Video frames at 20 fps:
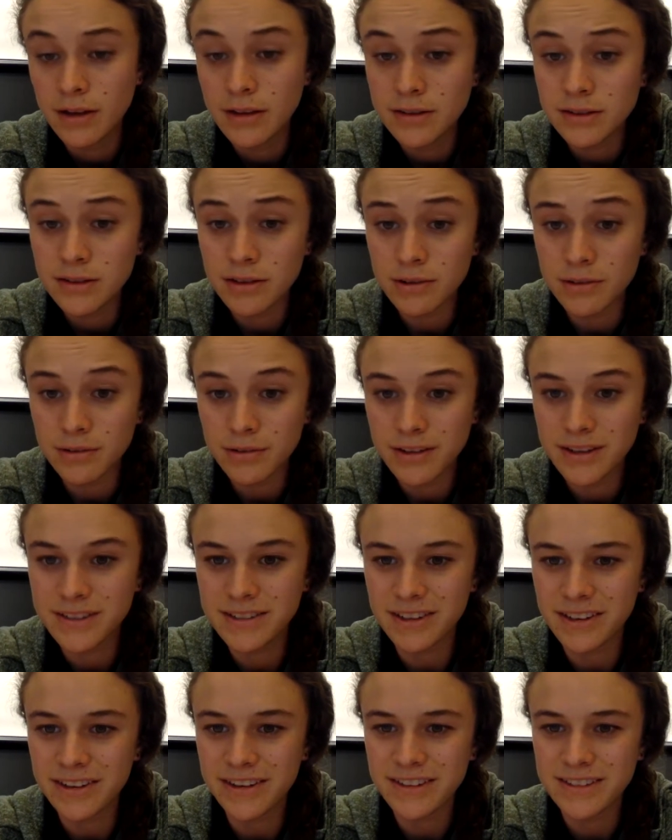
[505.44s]
So
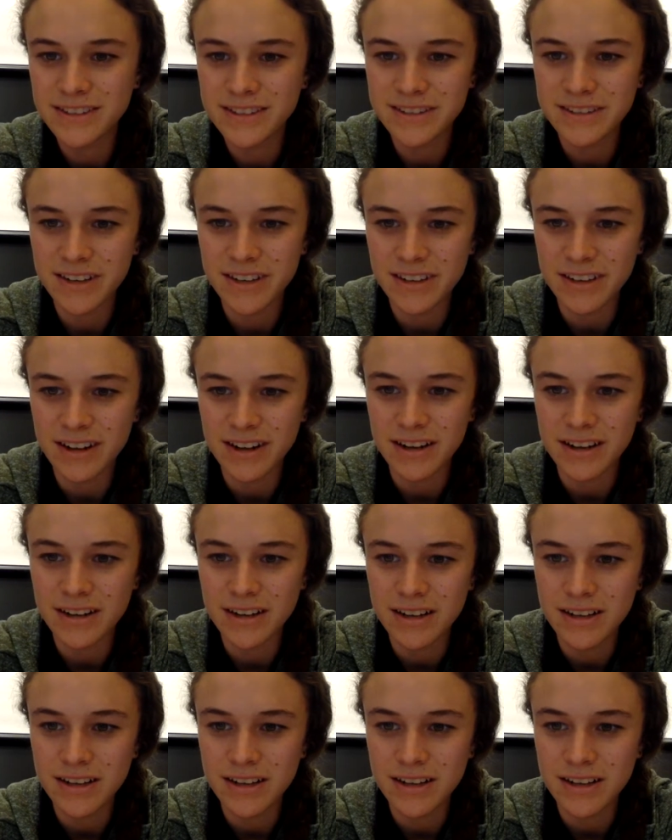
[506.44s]
this all goes to say that